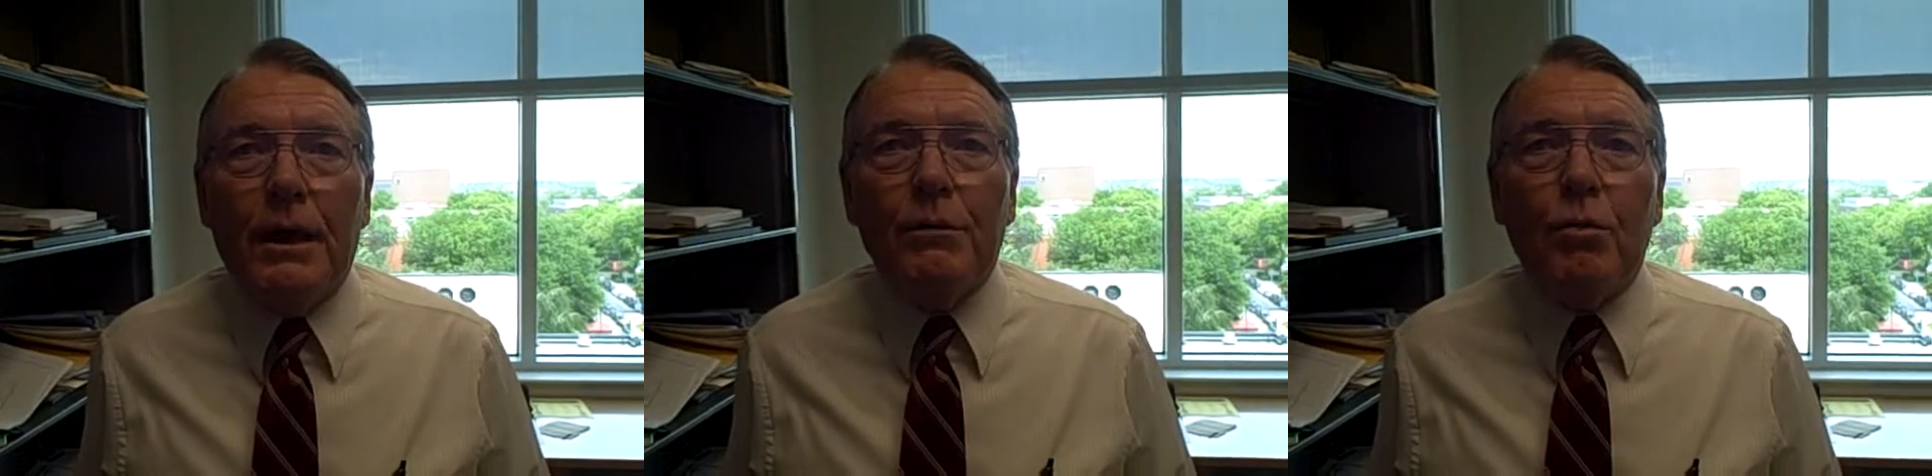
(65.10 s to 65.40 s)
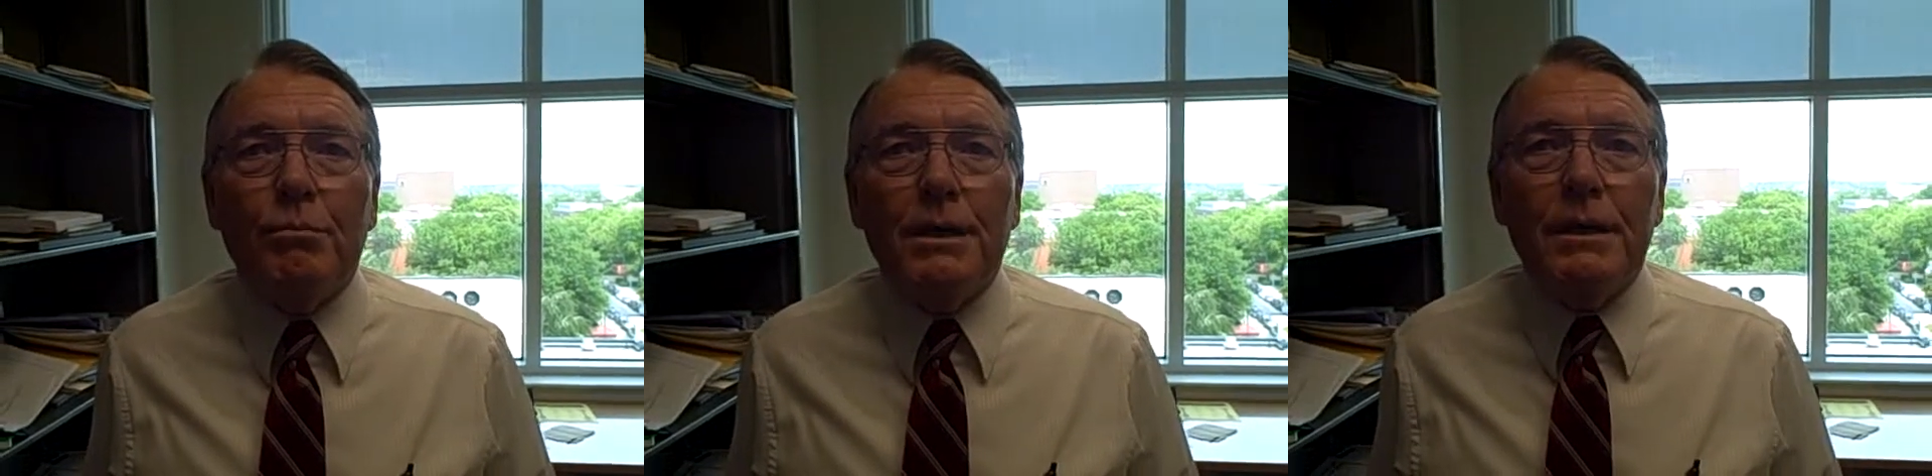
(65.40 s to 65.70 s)
I
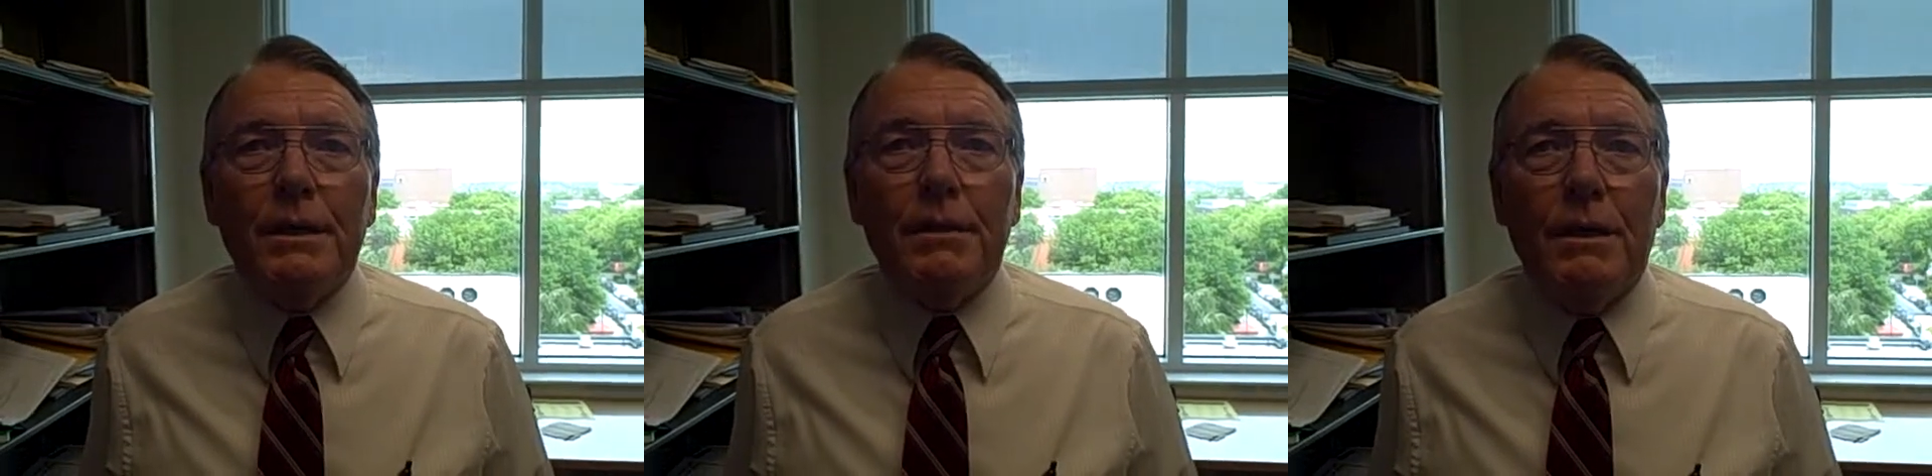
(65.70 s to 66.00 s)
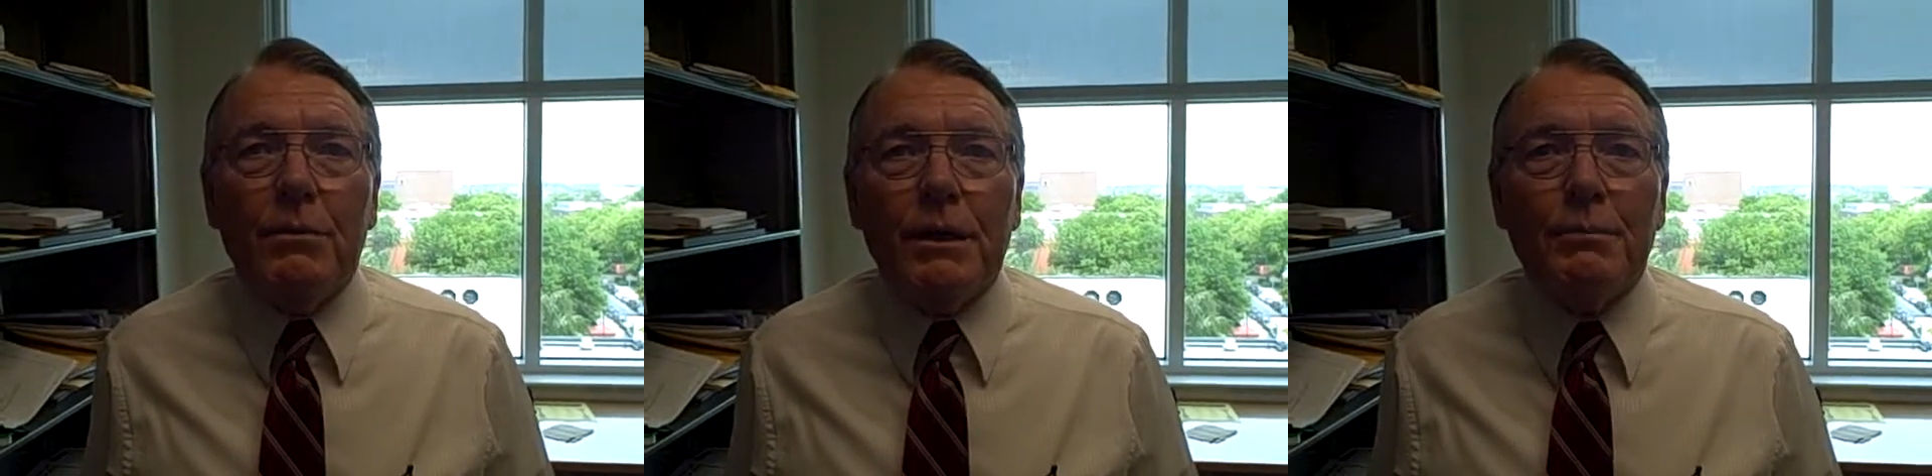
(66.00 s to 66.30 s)
won't be here.
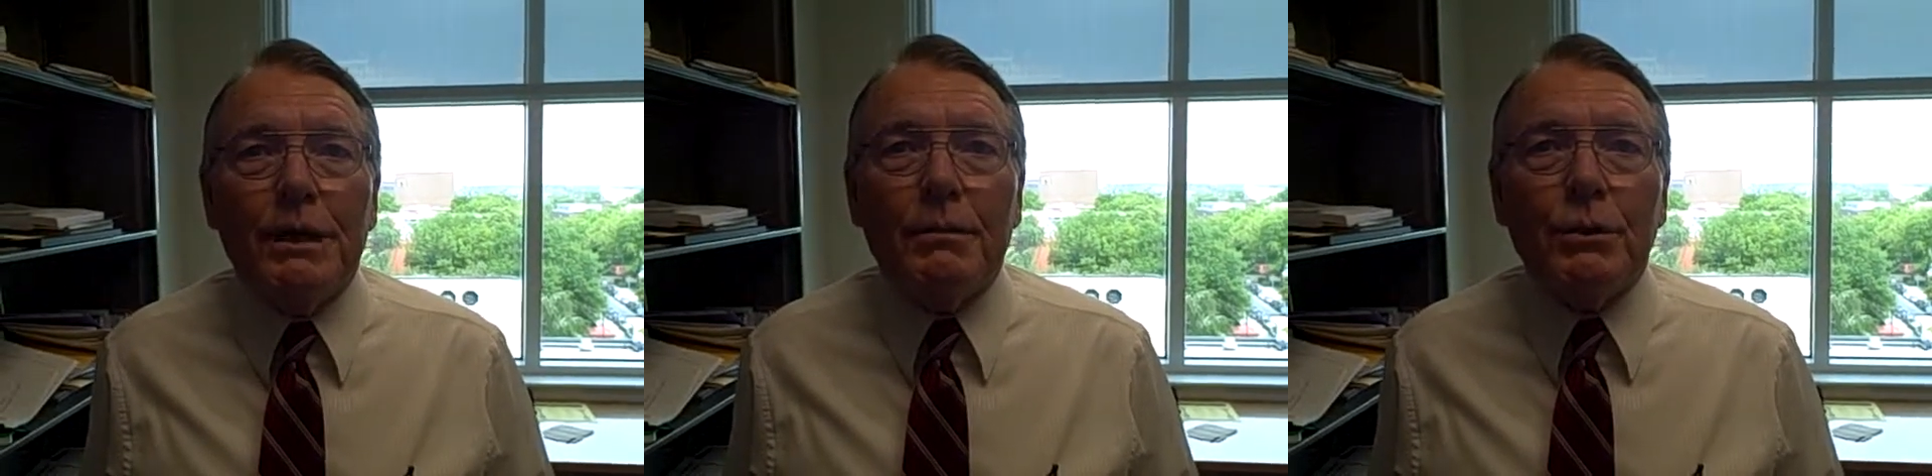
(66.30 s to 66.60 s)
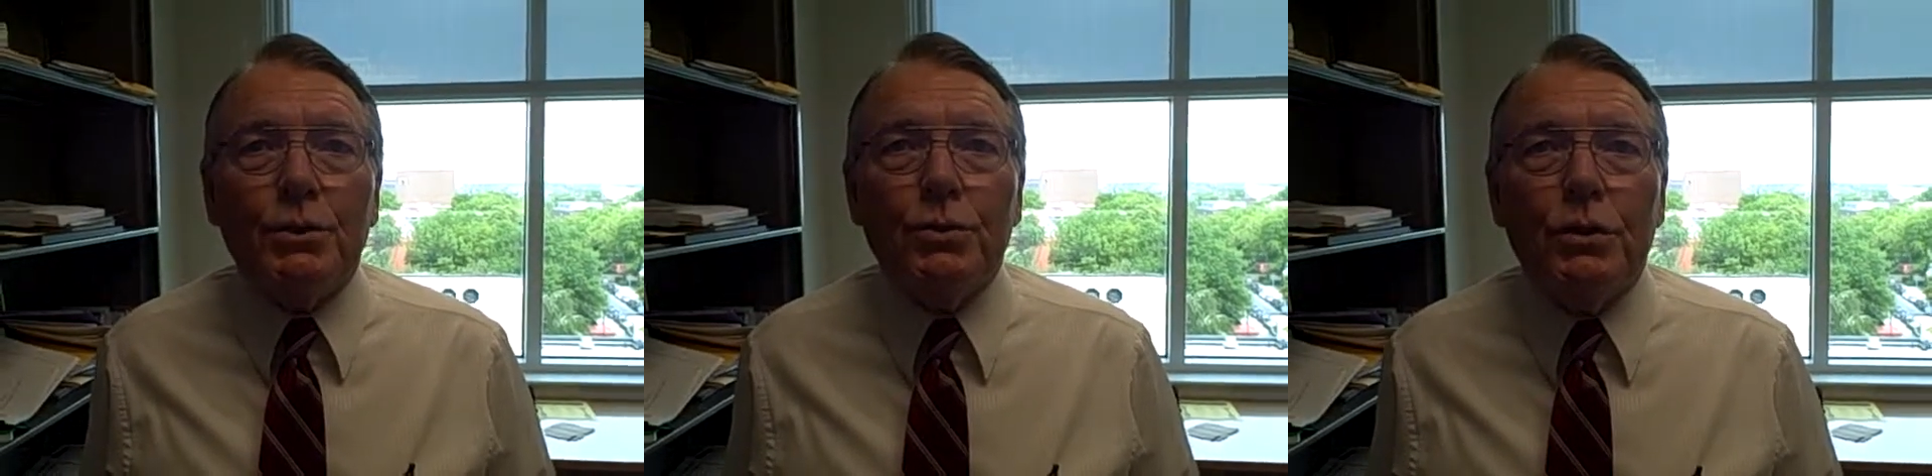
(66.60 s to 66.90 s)
I want to be
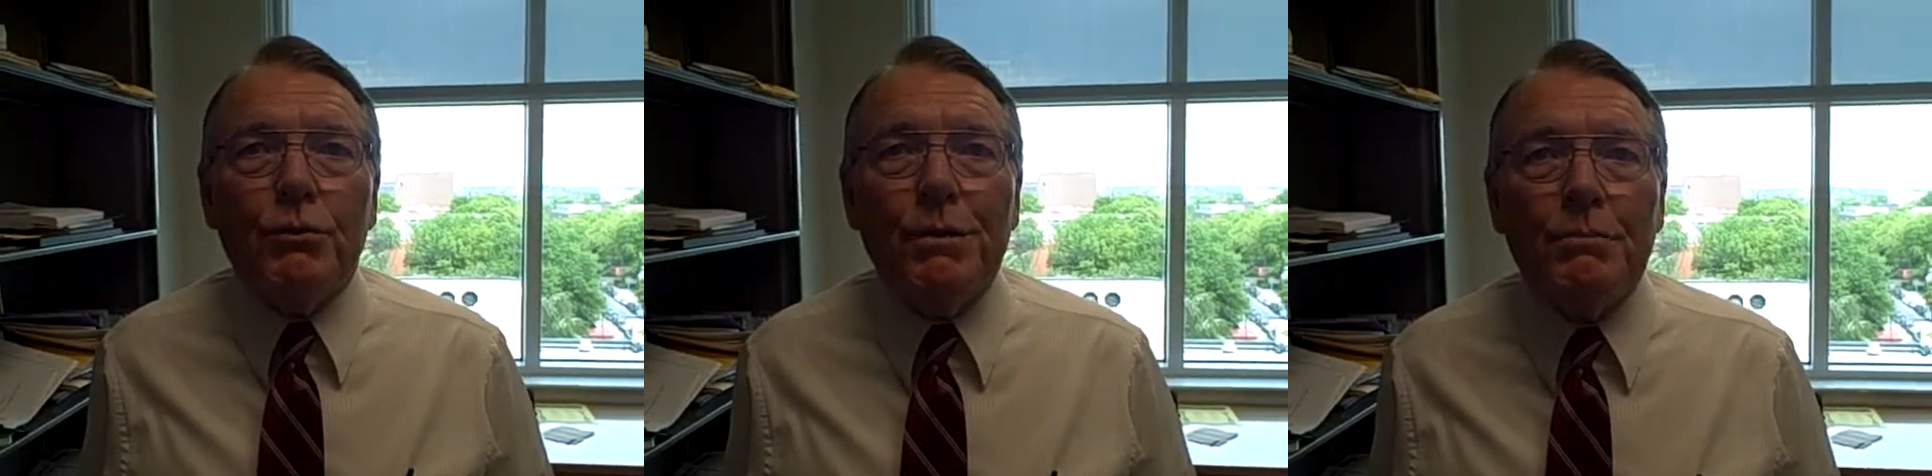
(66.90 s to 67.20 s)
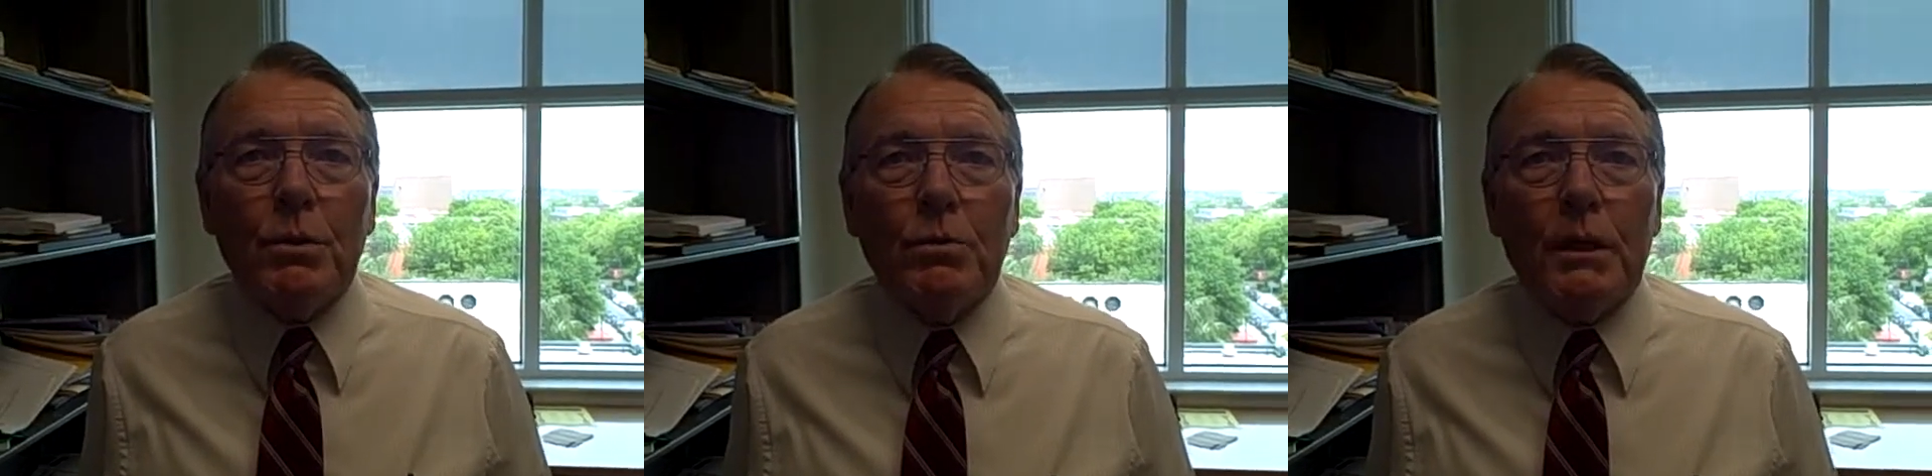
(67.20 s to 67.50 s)
able to do it
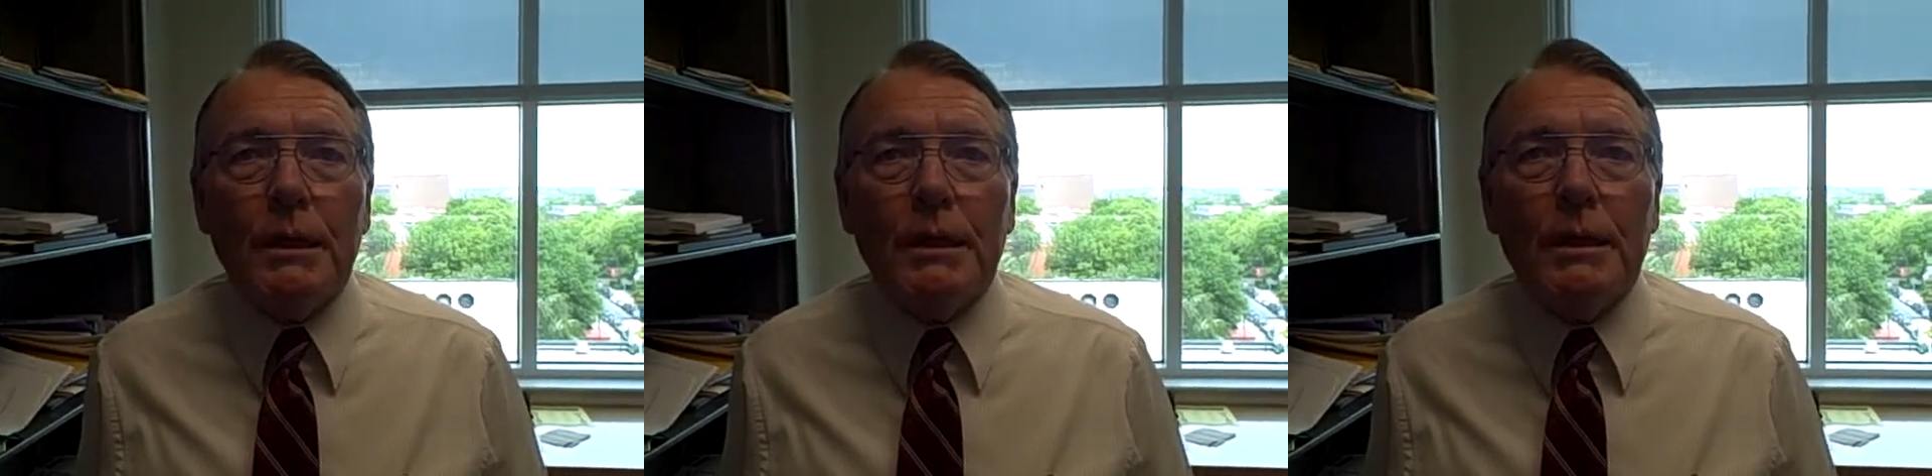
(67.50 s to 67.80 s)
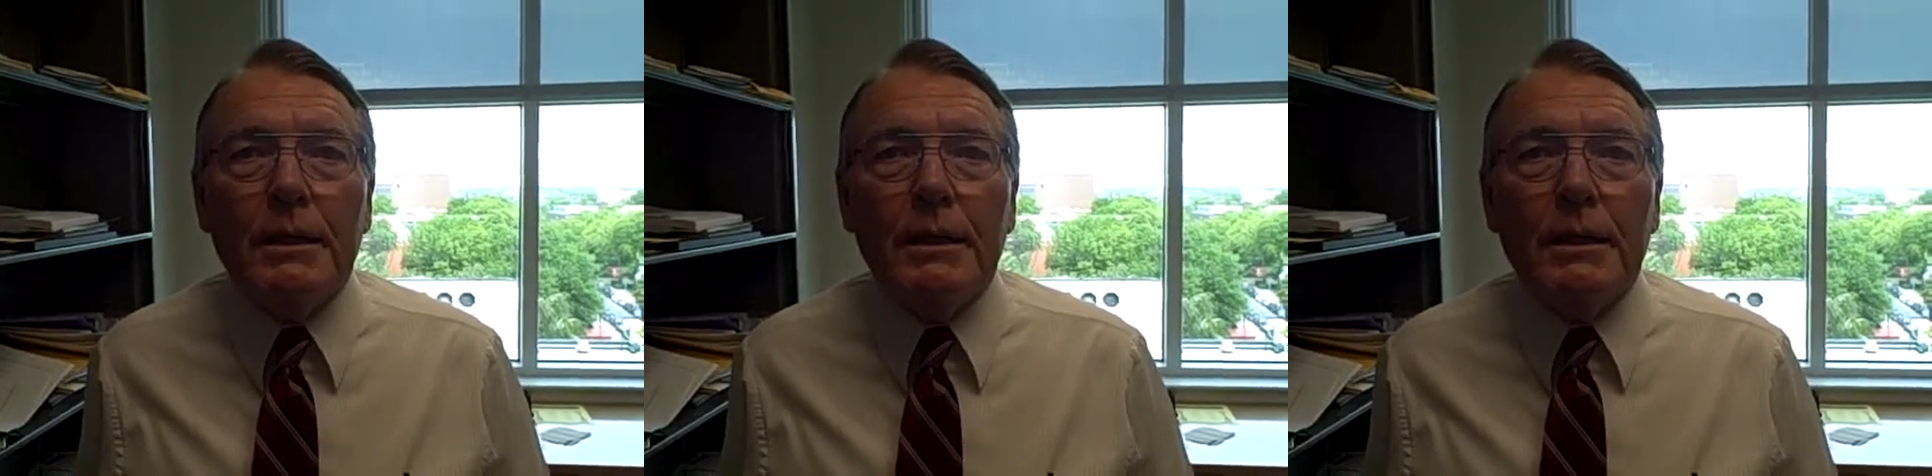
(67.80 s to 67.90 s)
remotely.